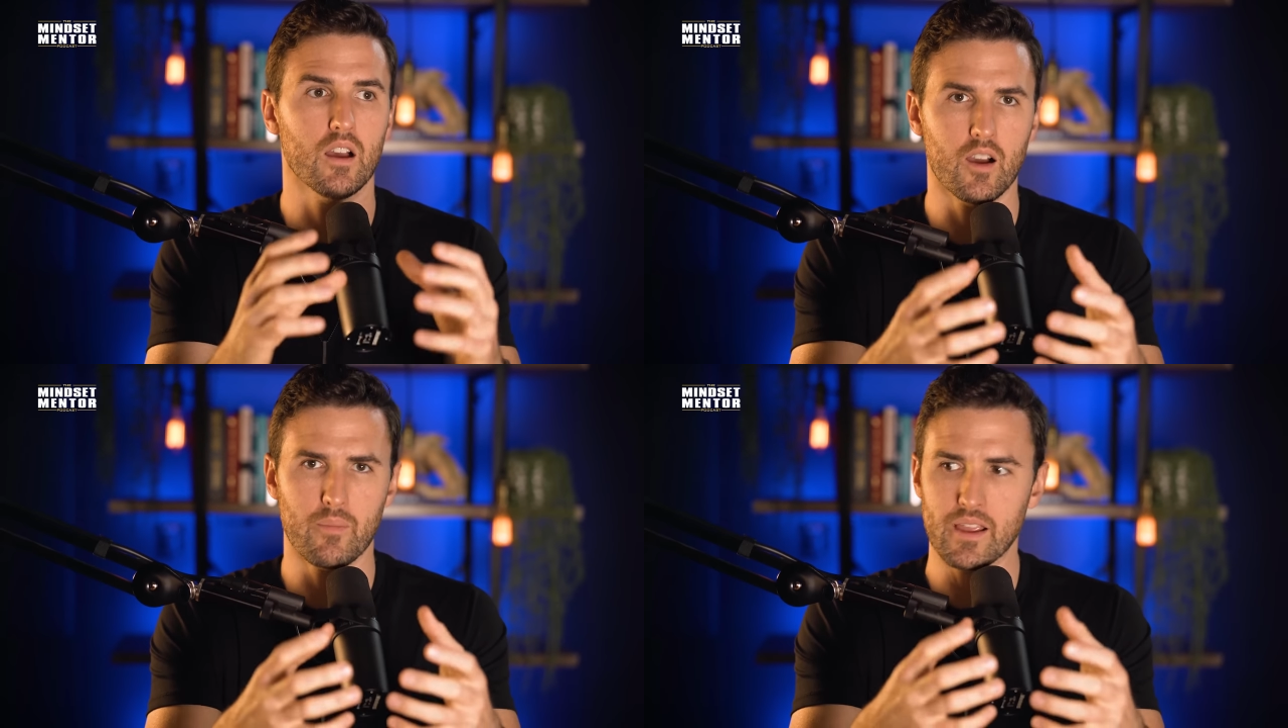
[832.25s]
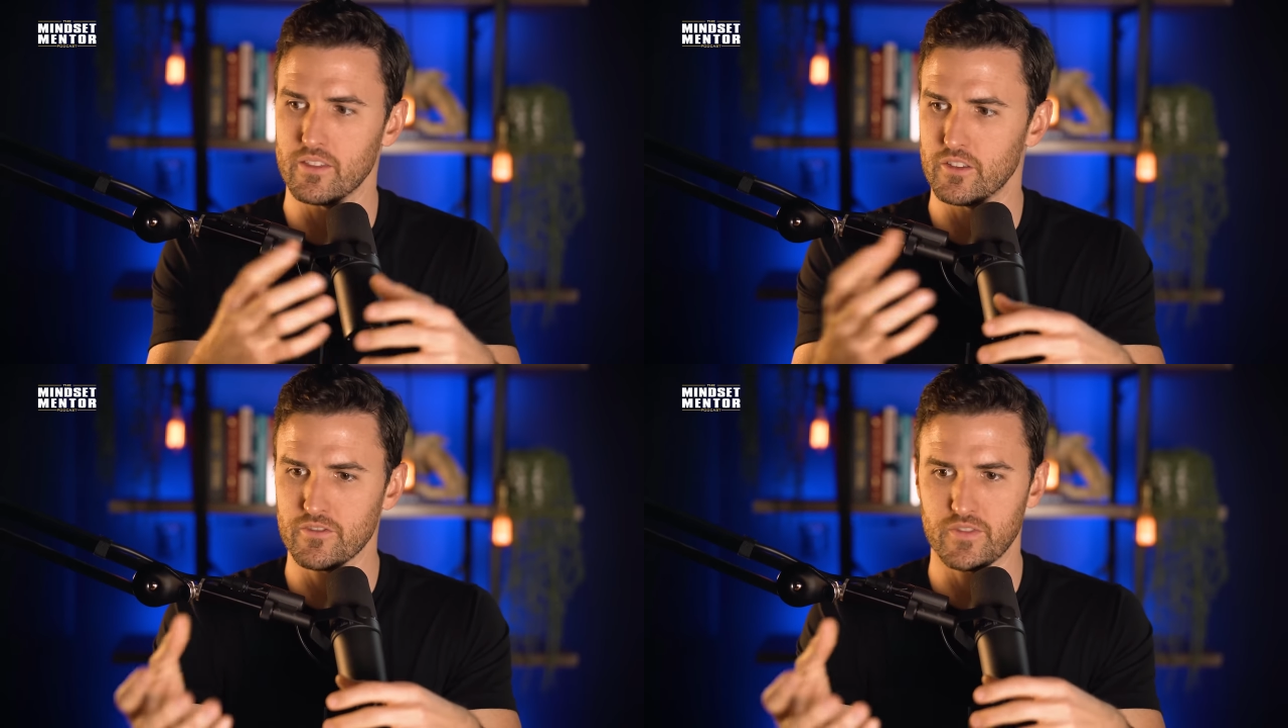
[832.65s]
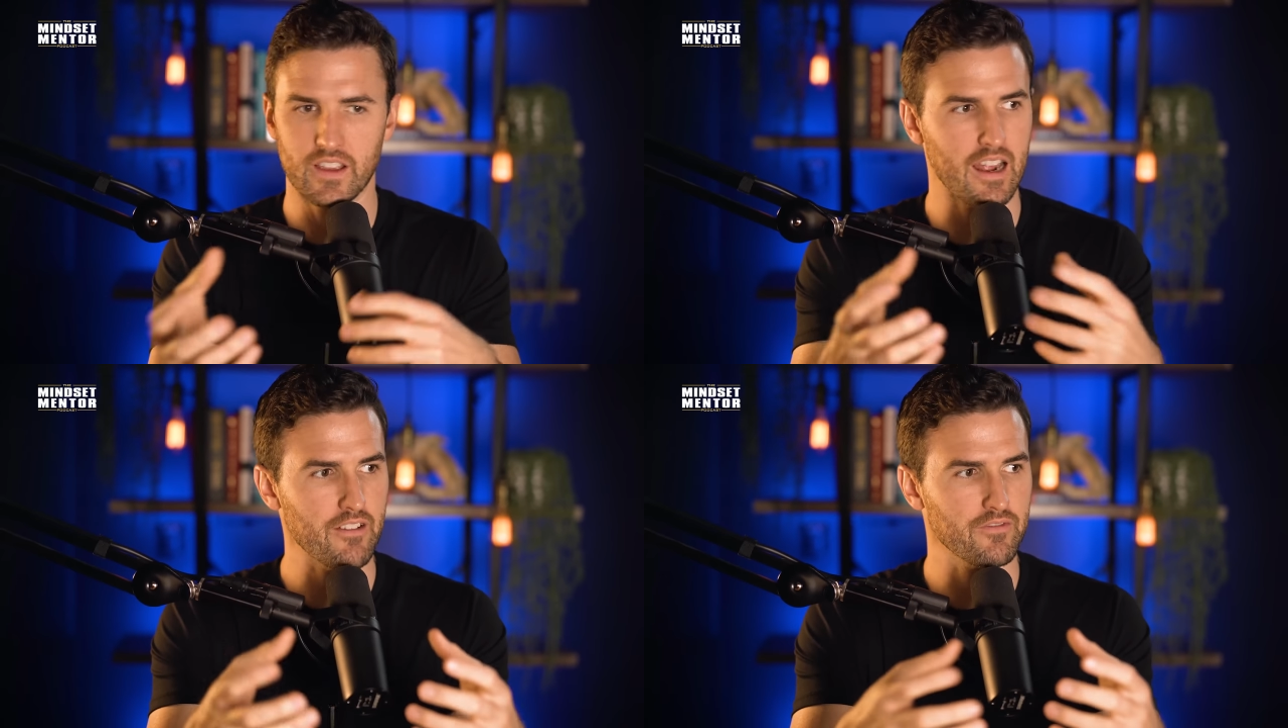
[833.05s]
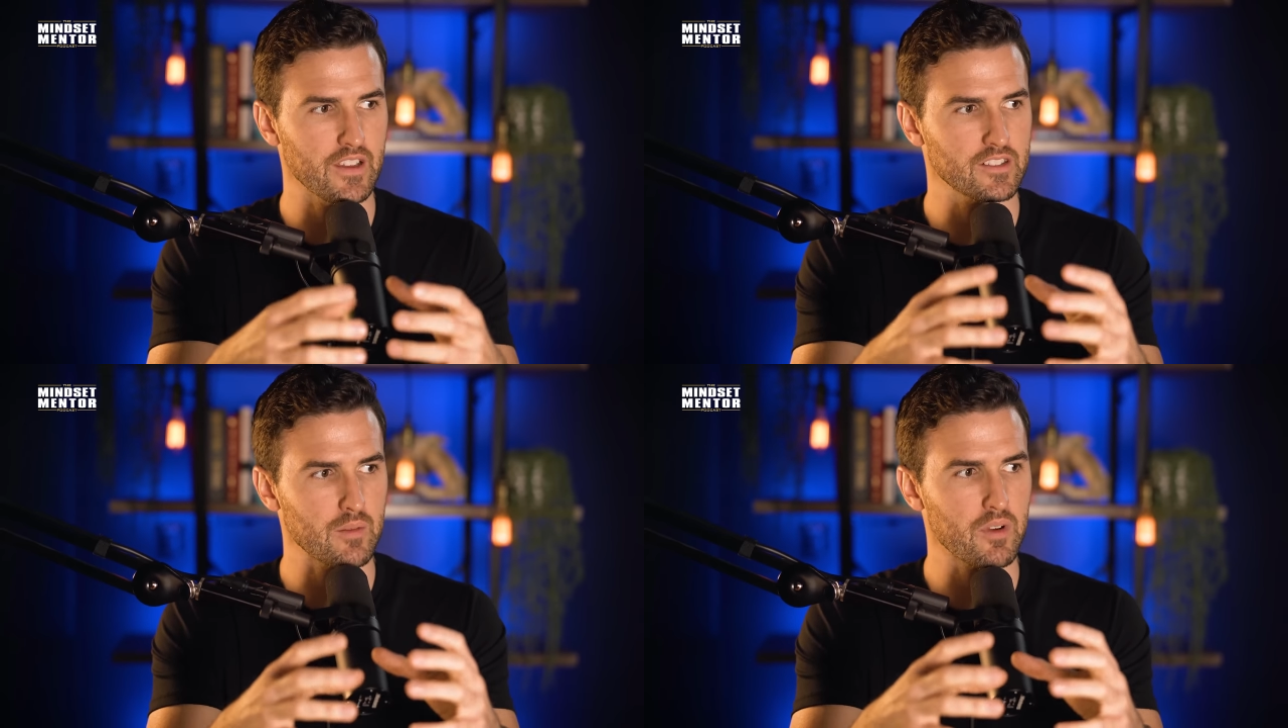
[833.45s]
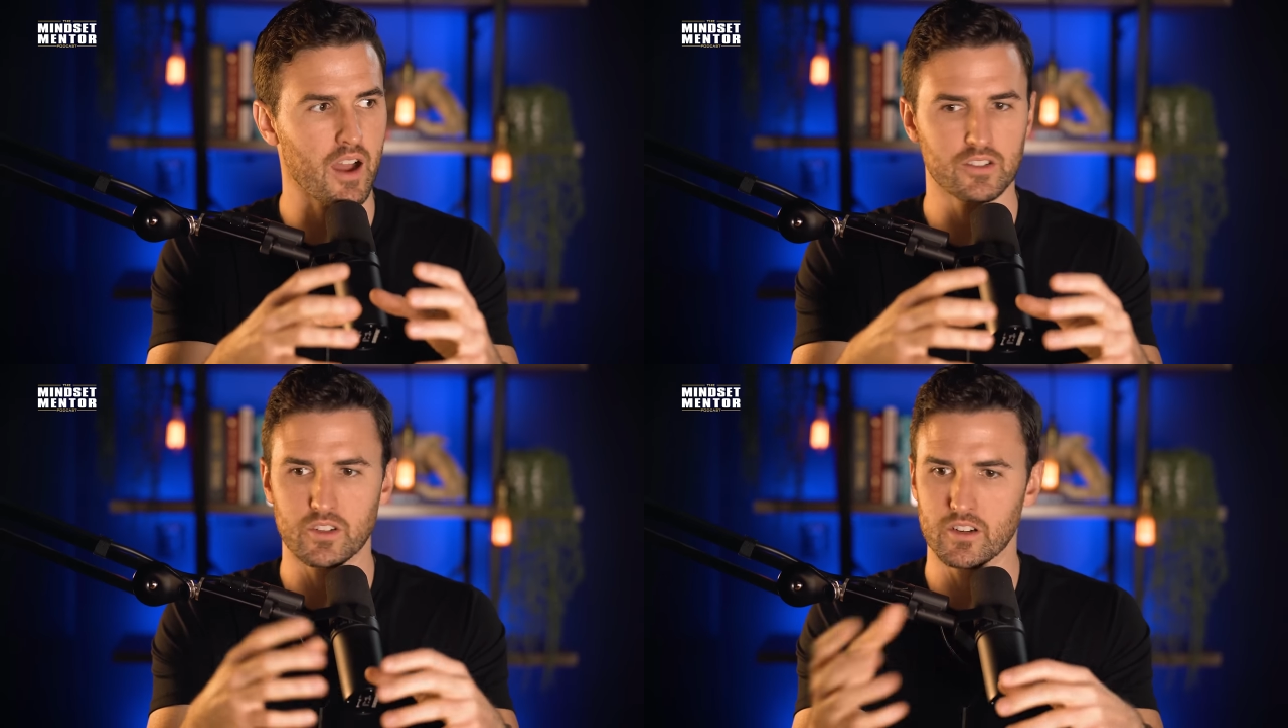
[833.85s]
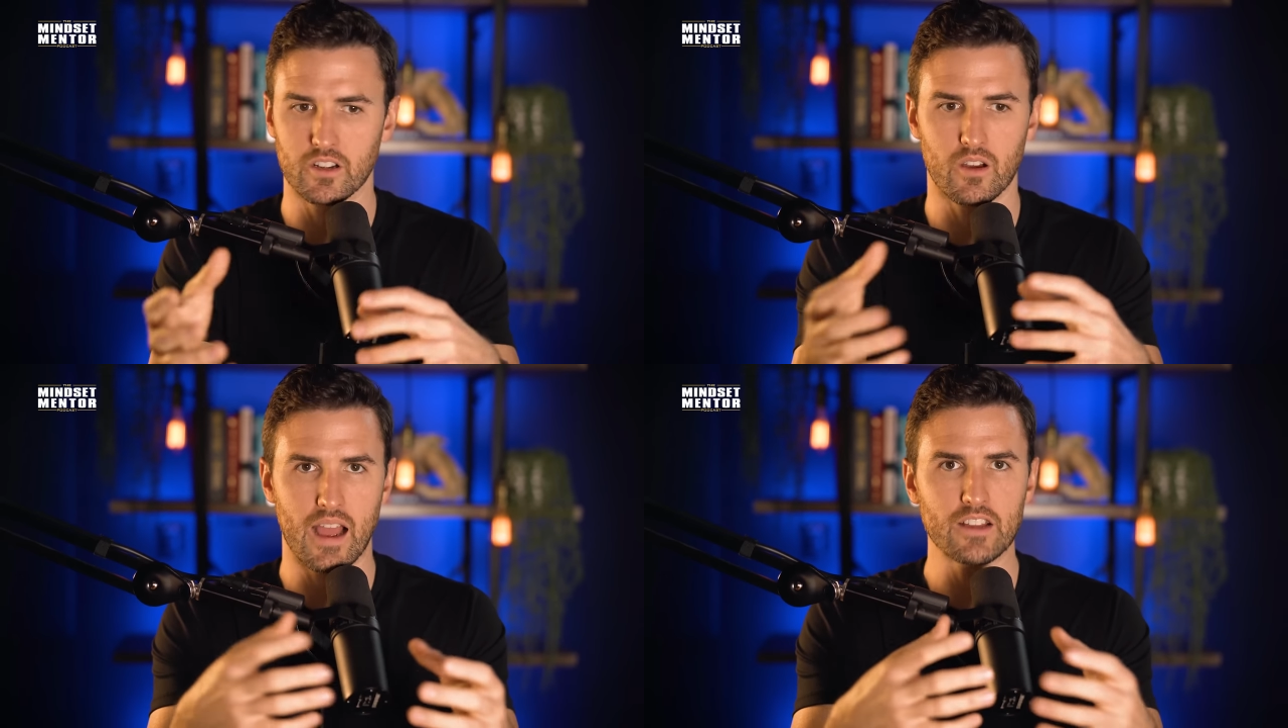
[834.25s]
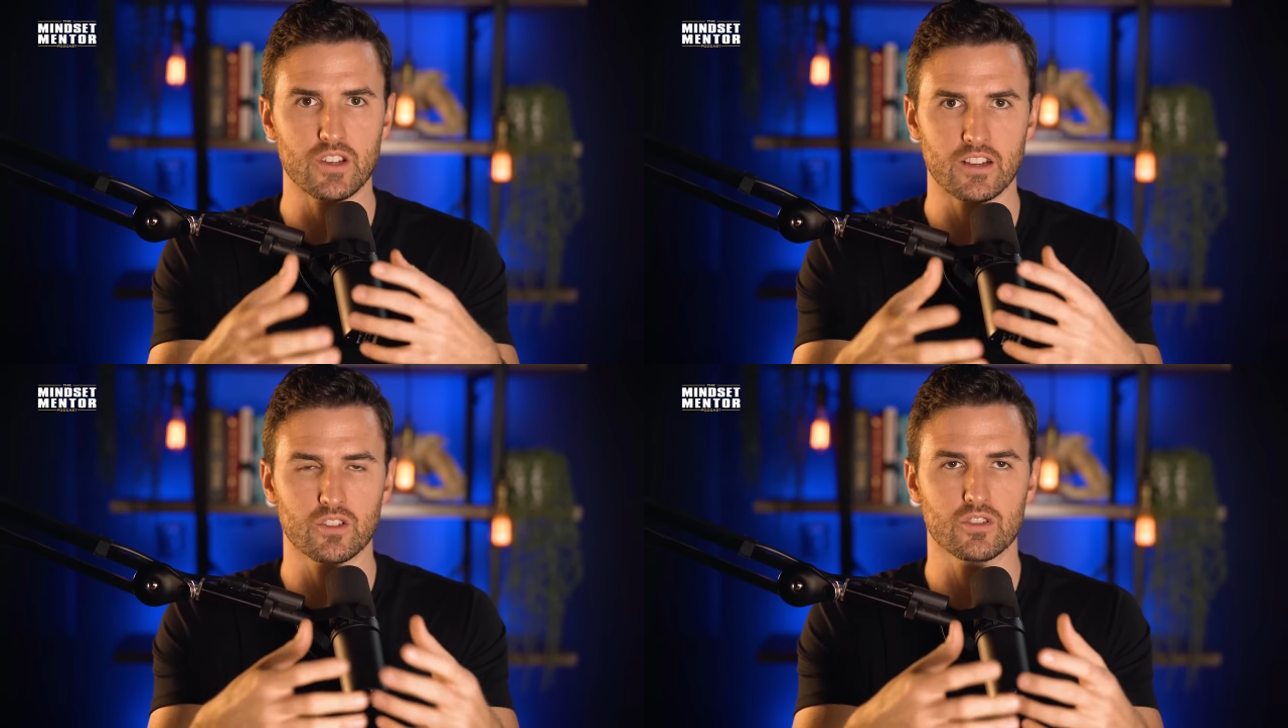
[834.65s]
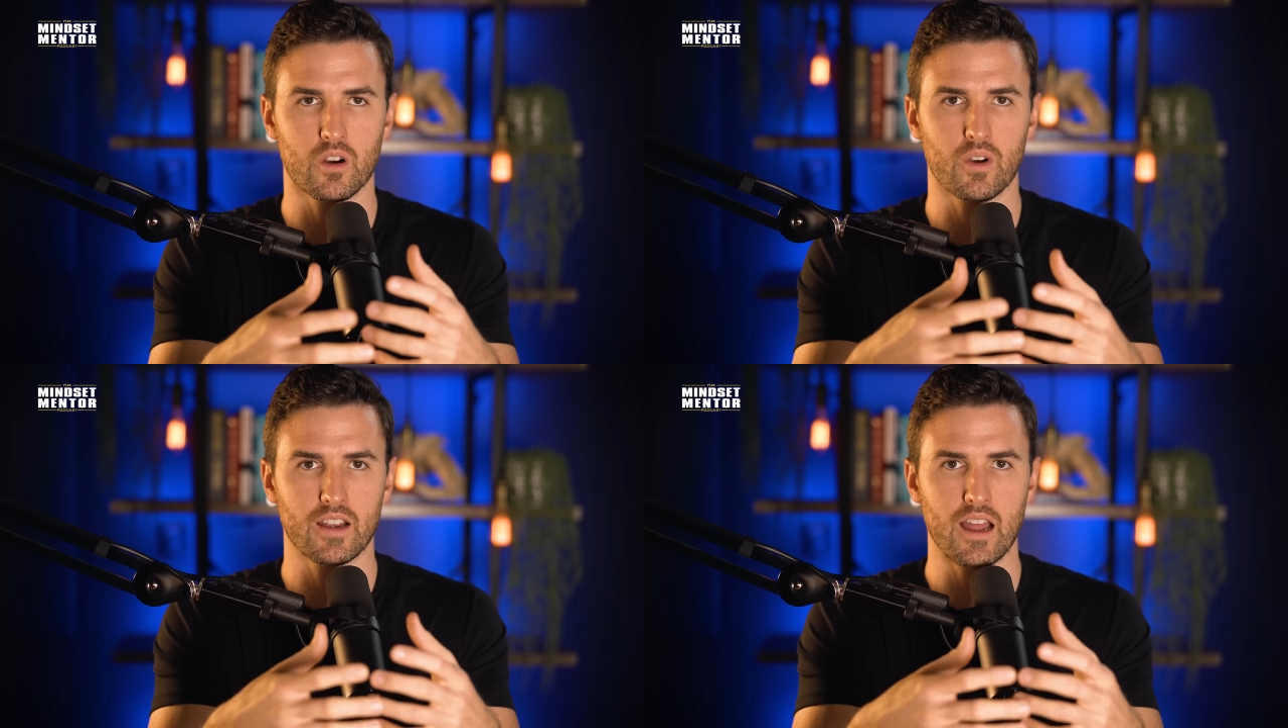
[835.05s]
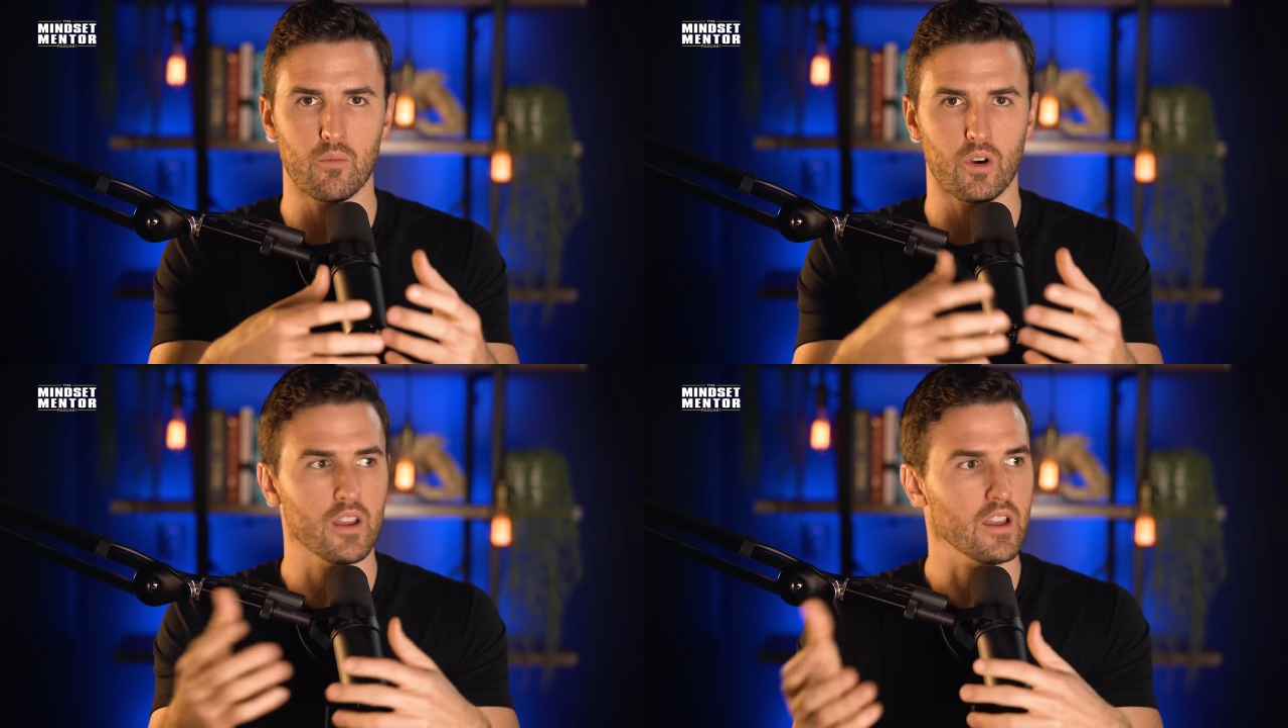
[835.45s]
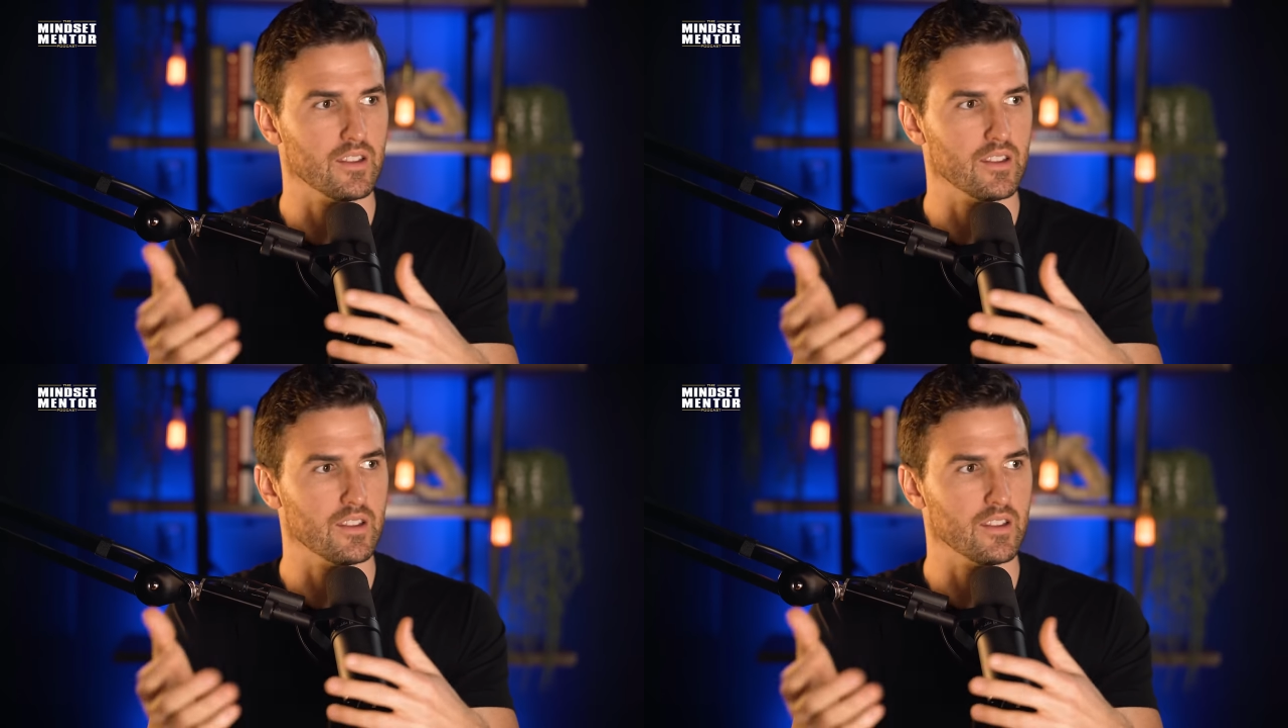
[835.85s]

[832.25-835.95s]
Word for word: Oh man, they're fit, I'm fit. Subconsciously, you're going to go, I should actually start working out more.